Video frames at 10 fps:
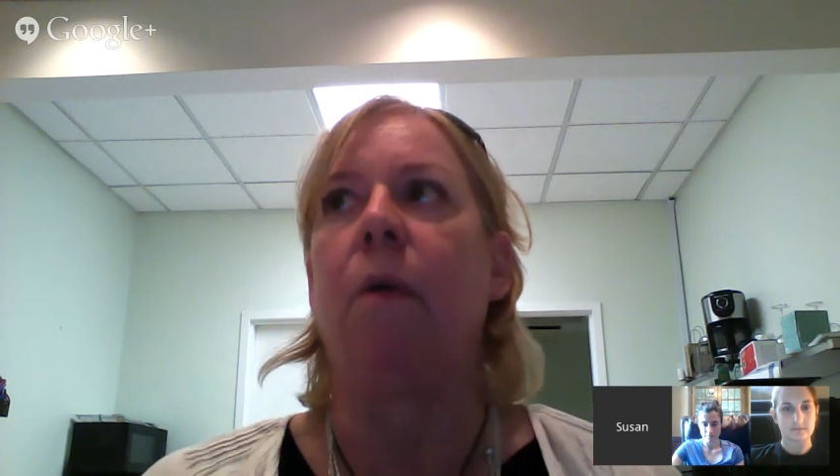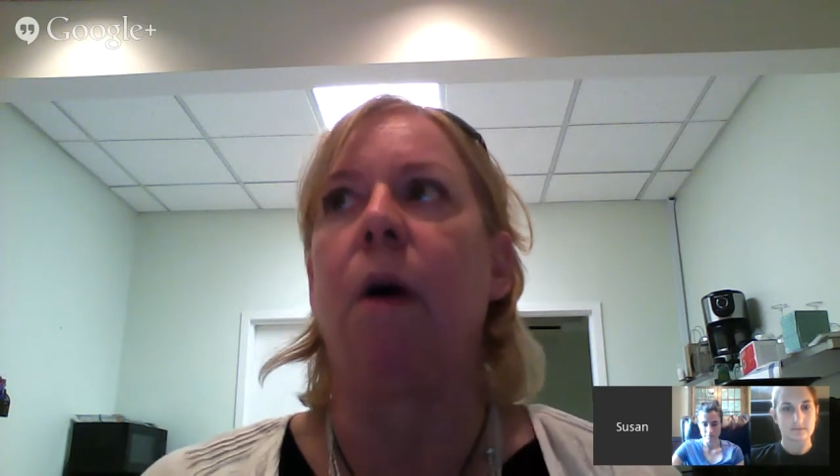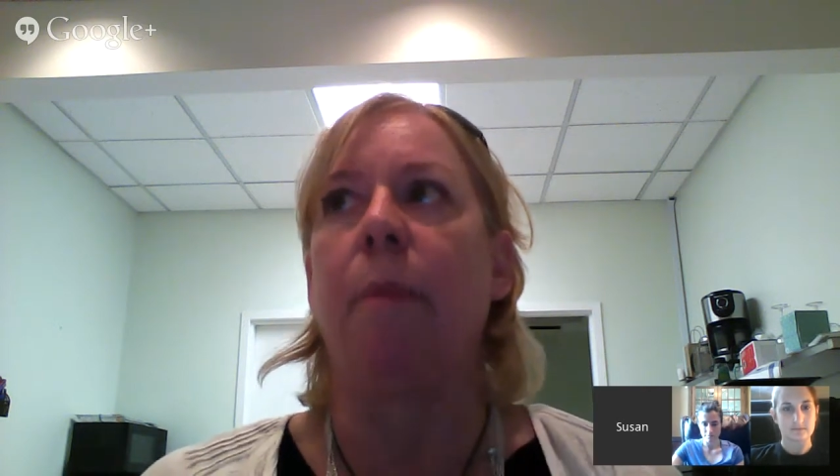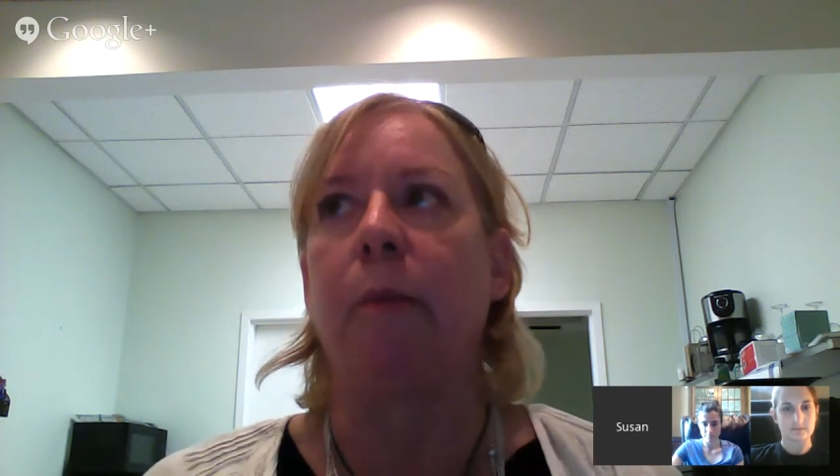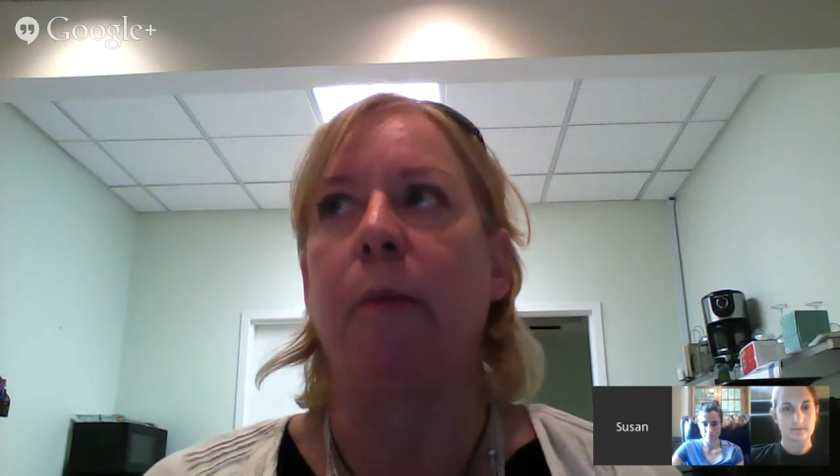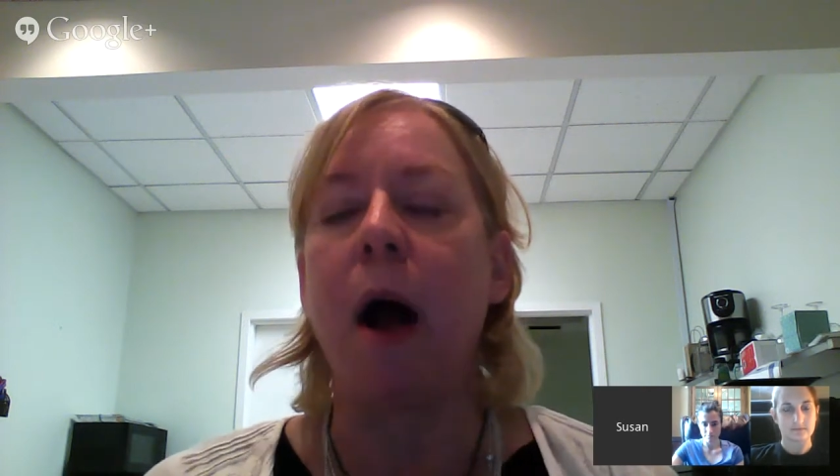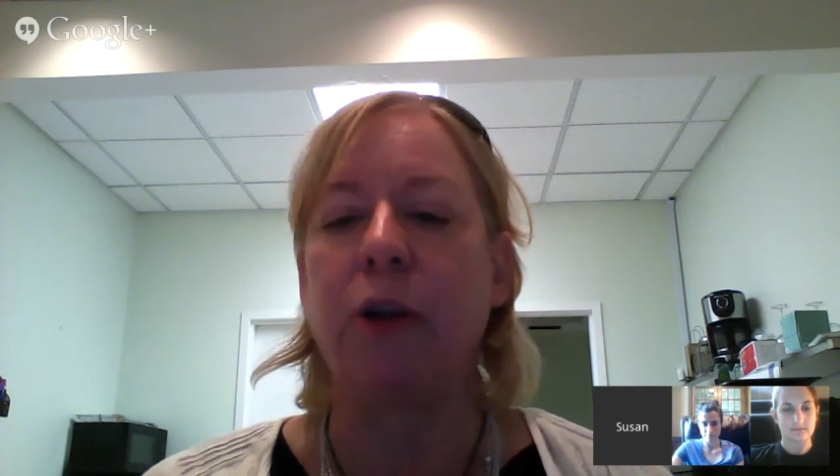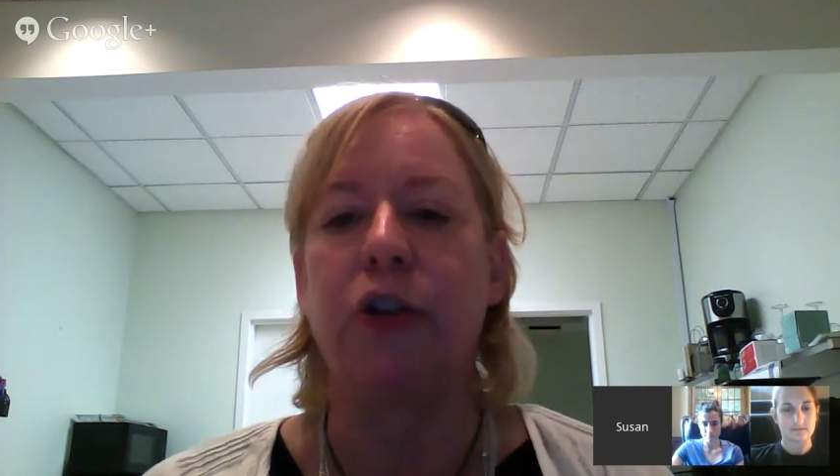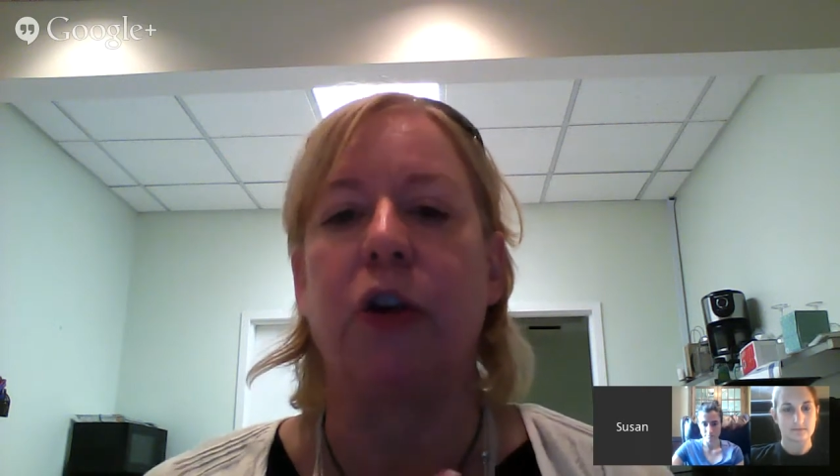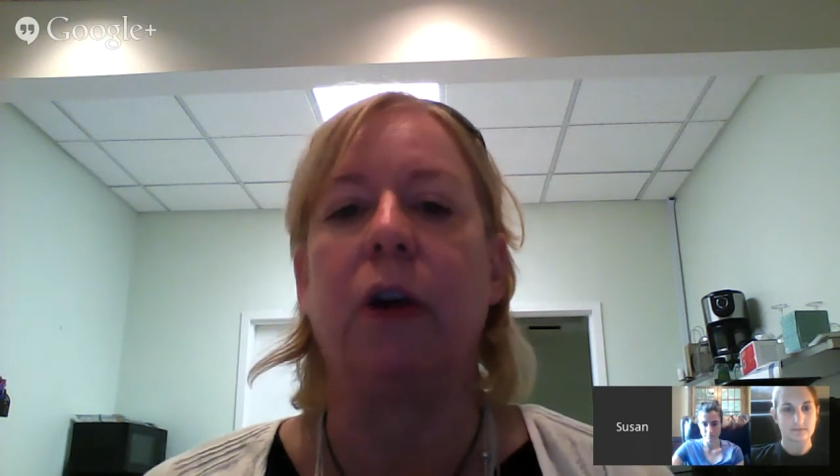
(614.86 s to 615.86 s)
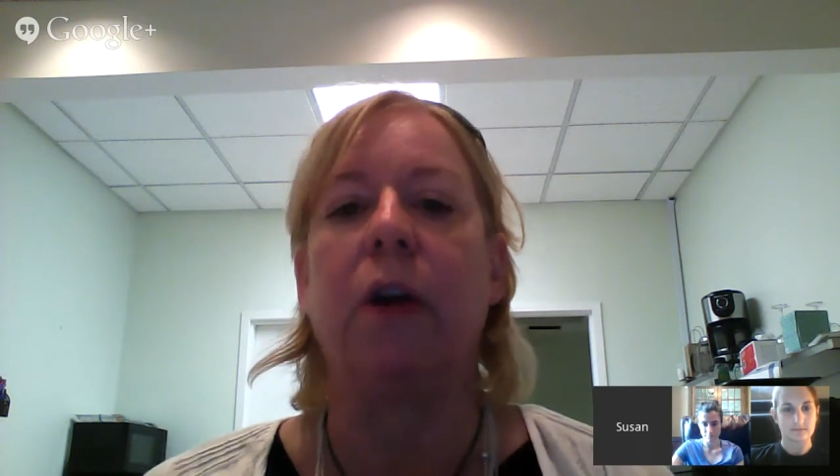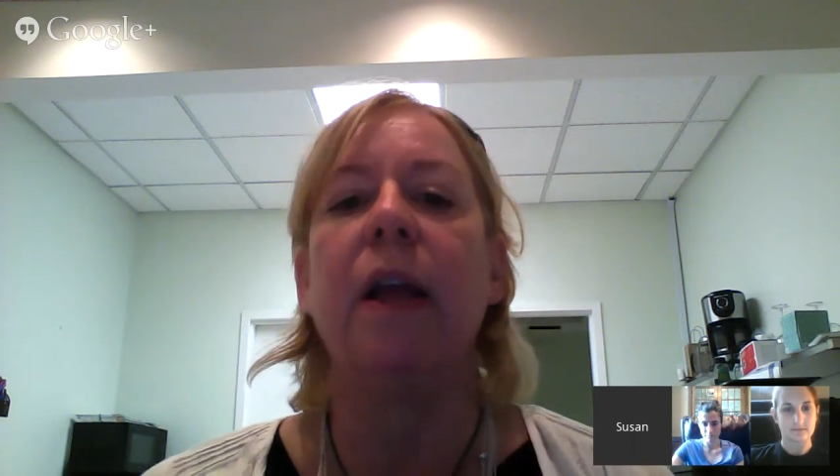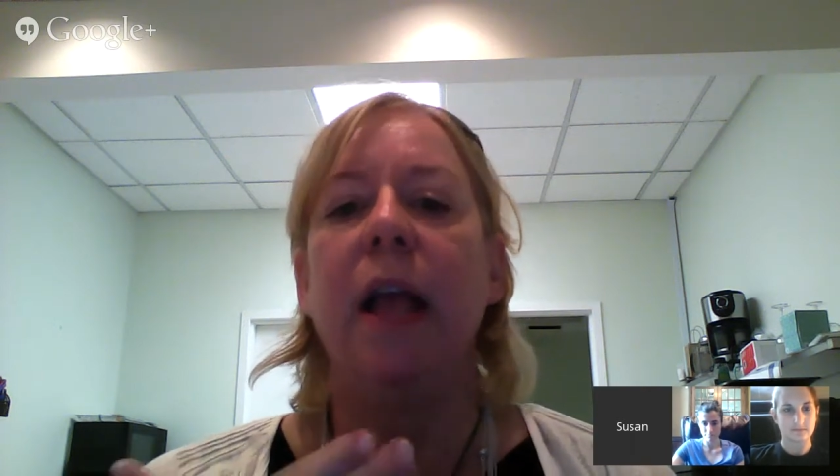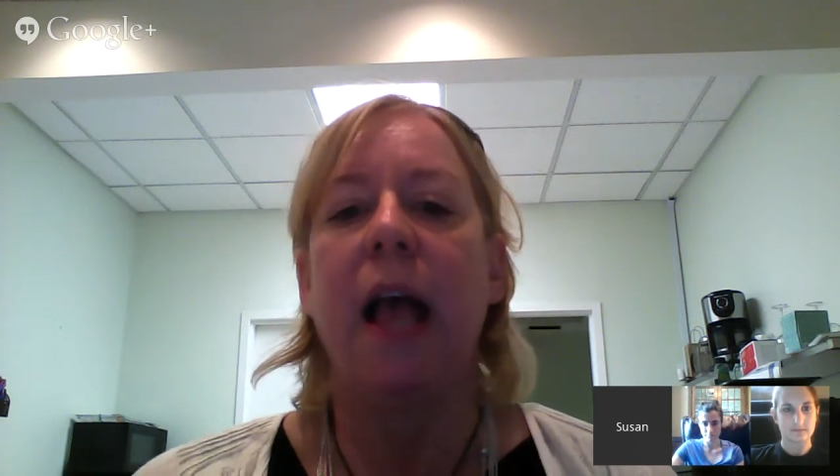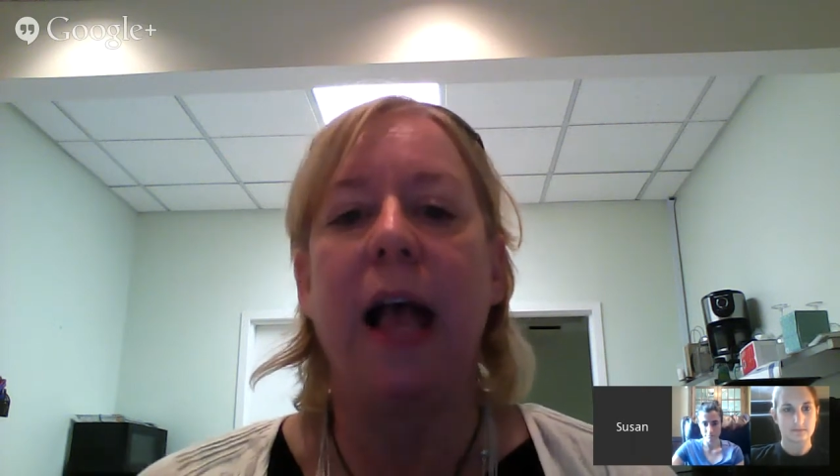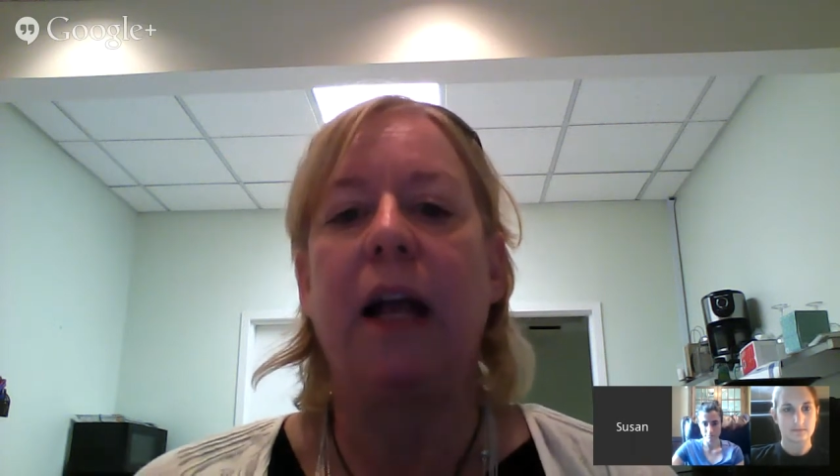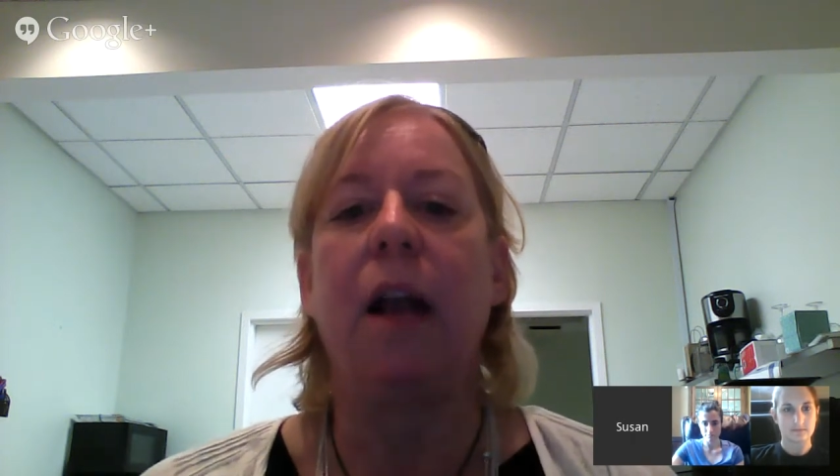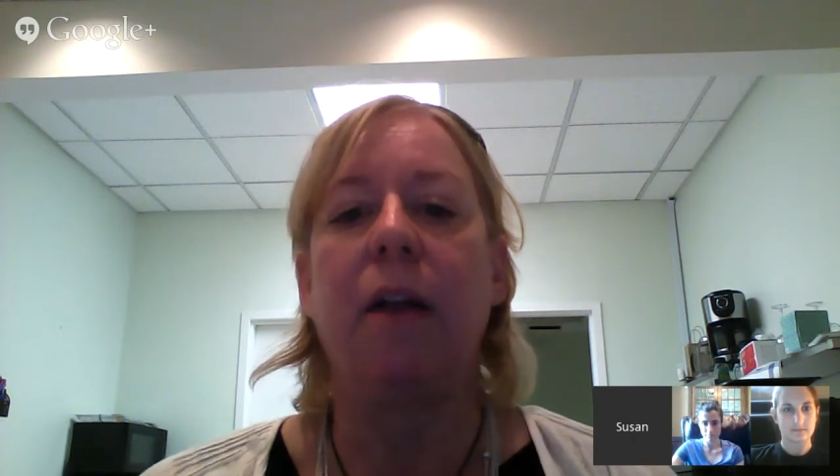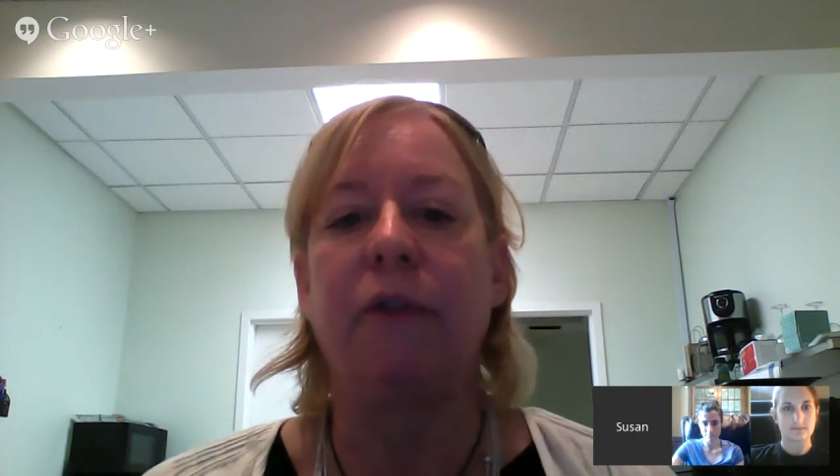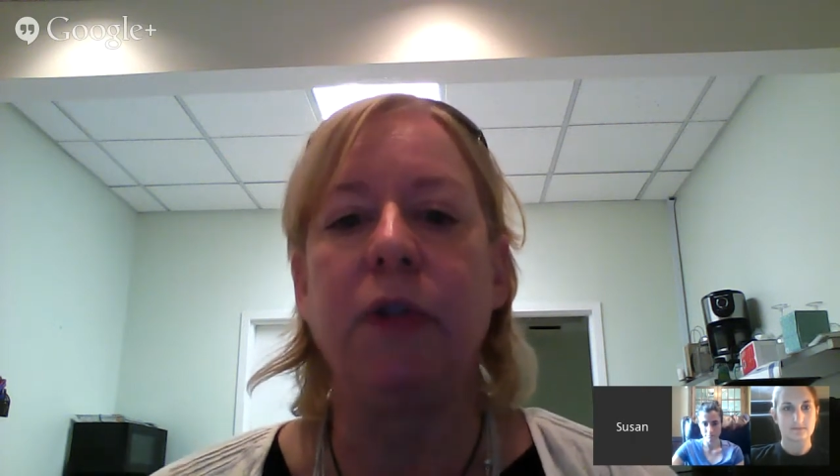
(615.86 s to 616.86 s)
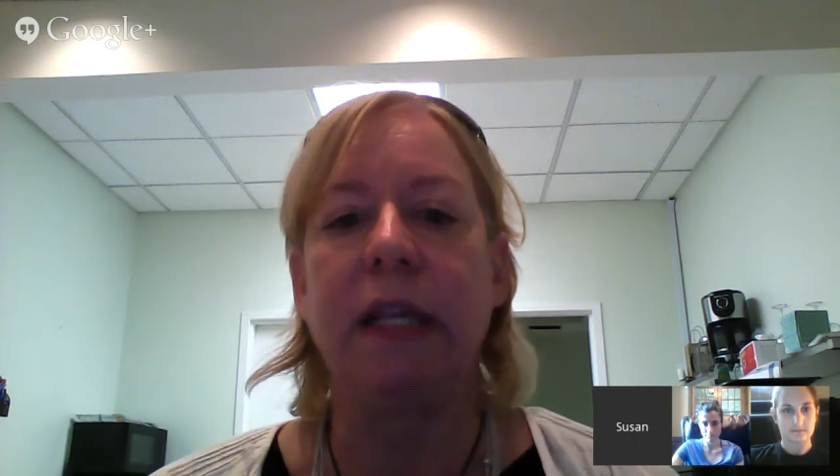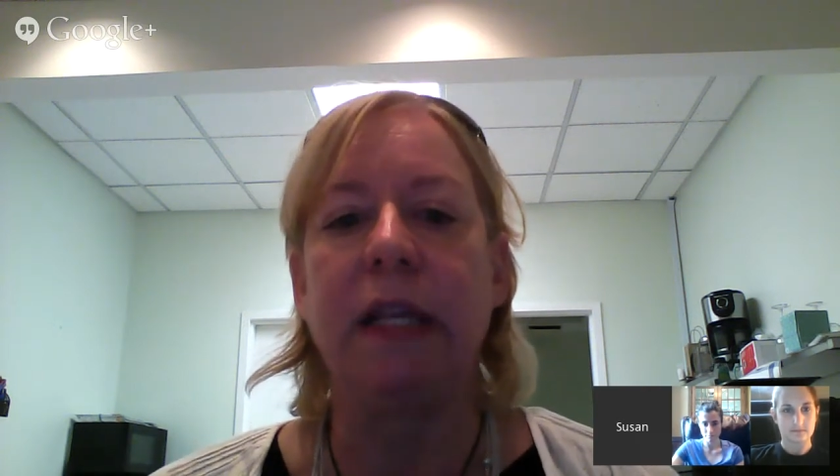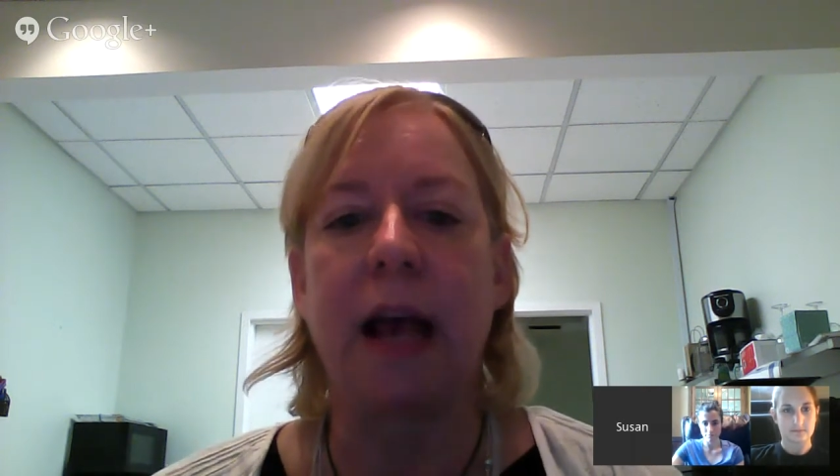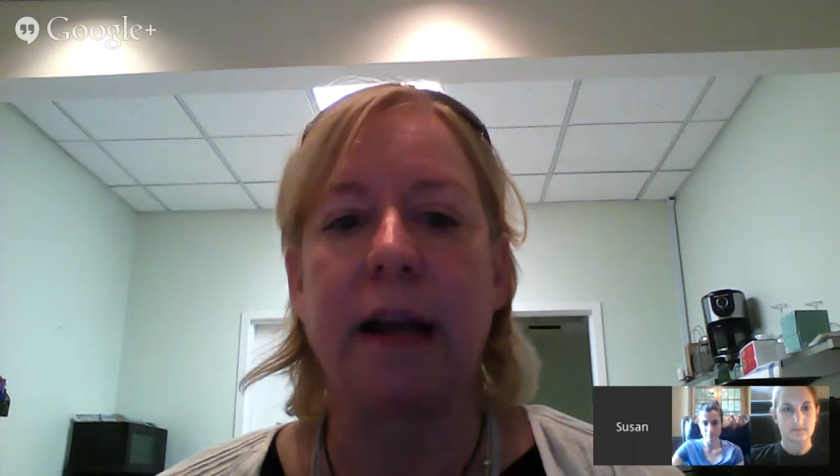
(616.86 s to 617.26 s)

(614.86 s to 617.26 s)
upper posture, and kind of using that